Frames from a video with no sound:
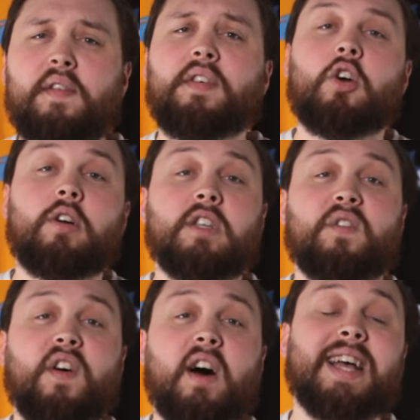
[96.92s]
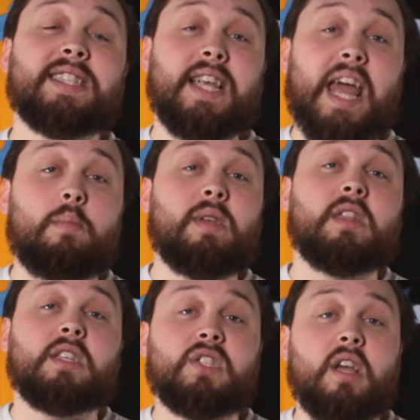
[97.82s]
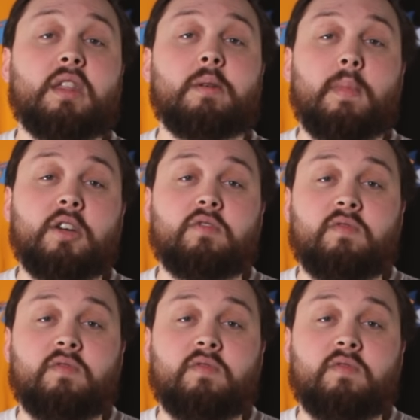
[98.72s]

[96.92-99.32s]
even gone as far as naming the southernmost